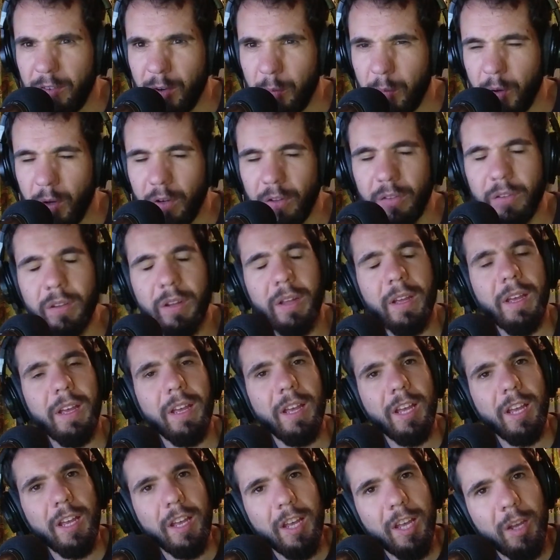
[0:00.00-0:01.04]
I'm honest.
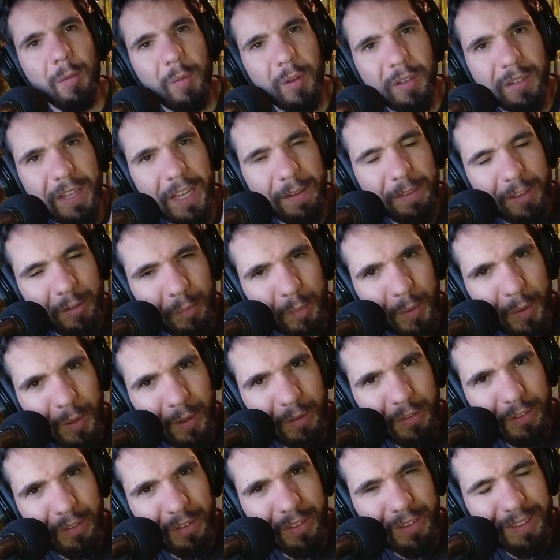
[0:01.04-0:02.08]
But yeah, this
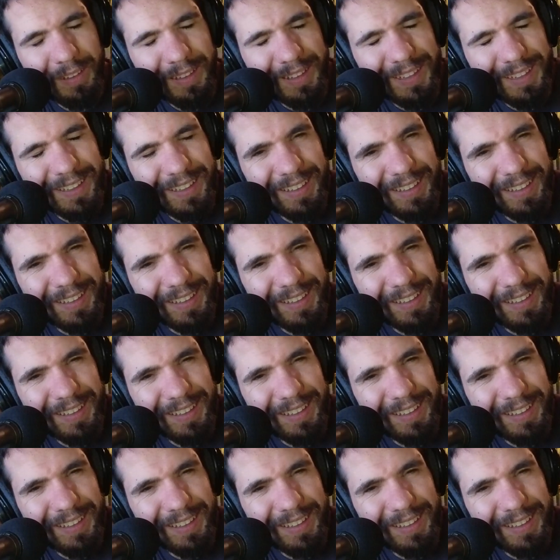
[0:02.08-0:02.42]
person,